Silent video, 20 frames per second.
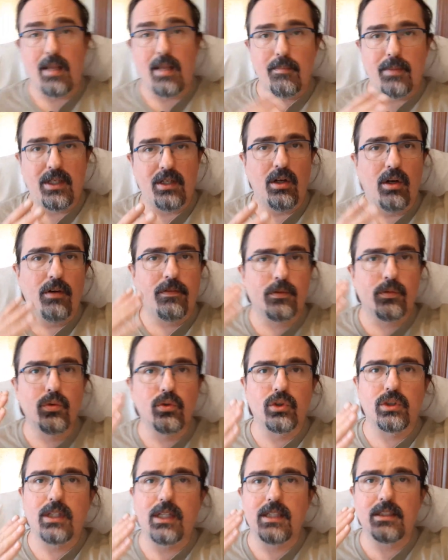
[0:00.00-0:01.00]
mean, of course
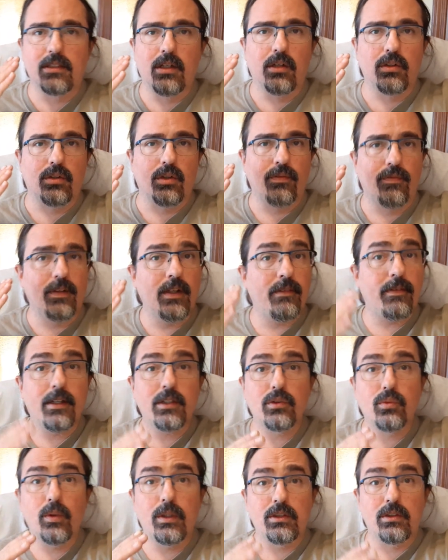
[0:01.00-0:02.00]
there is a lot of different
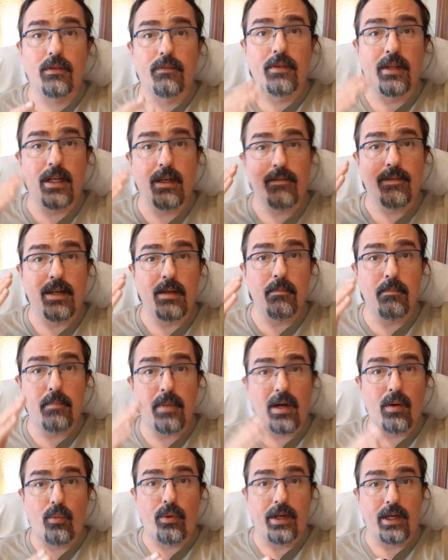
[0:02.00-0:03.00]
ways of delivering
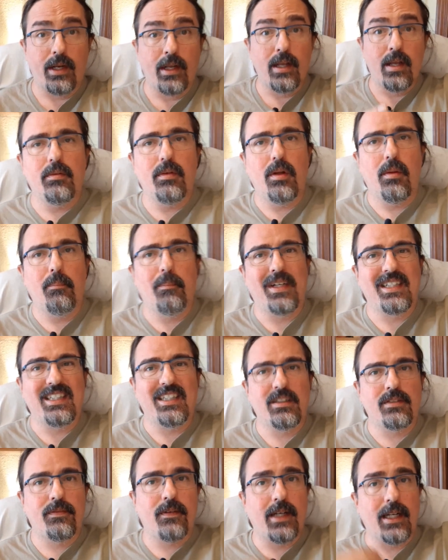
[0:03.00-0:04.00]
power, but as
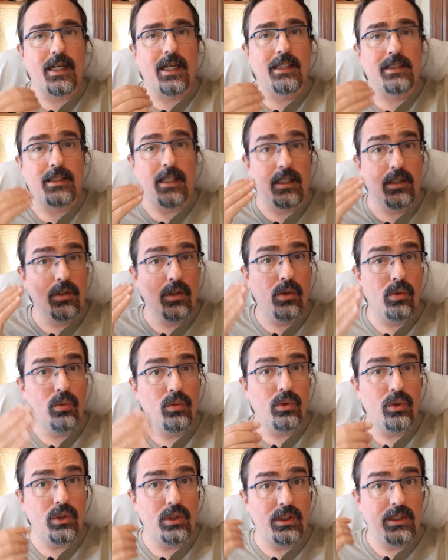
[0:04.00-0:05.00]
far as I know,
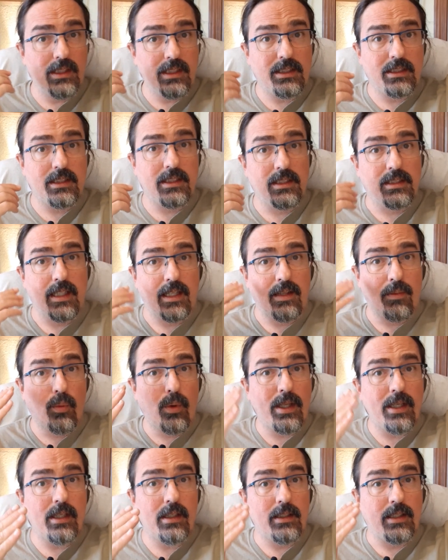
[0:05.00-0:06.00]
this is the way
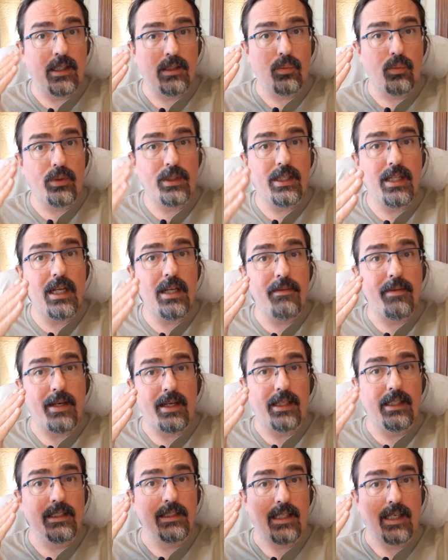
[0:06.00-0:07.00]
that we deliver
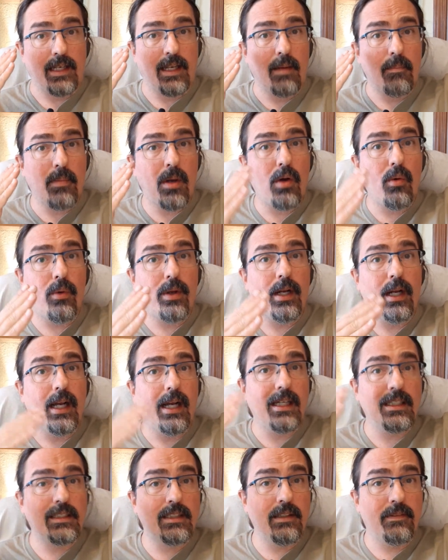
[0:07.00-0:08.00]
internal power as
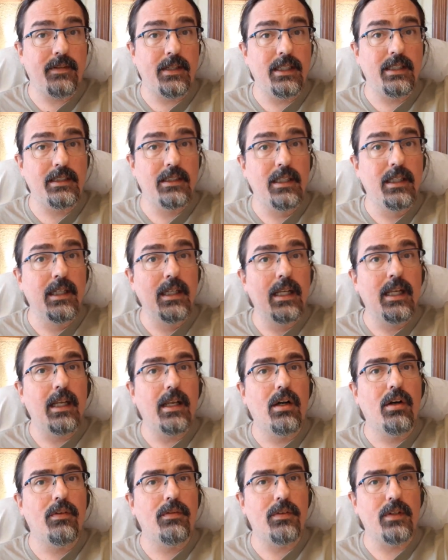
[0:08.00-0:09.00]
different
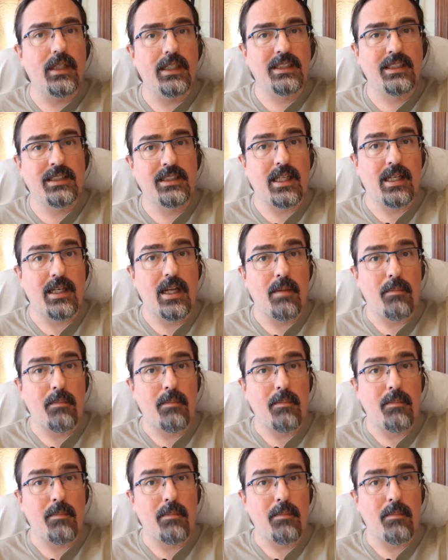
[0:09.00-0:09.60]
of external